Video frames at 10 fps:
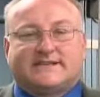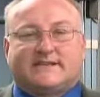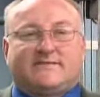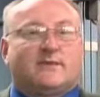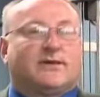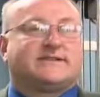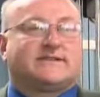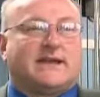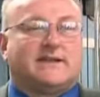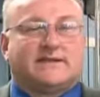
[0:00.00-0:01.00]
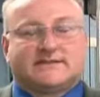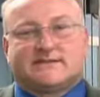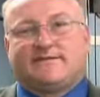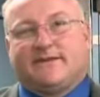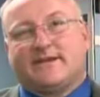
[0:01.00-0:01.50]
As Chief Malloy stated, this
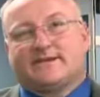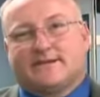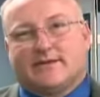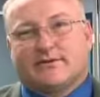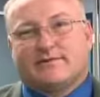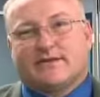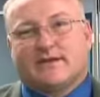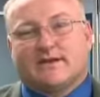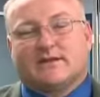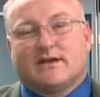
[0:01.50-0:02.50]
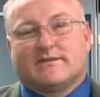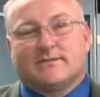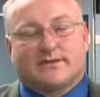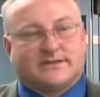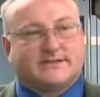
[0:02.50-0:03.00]
is the fitness center of
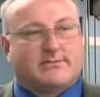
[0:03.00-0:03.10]
the police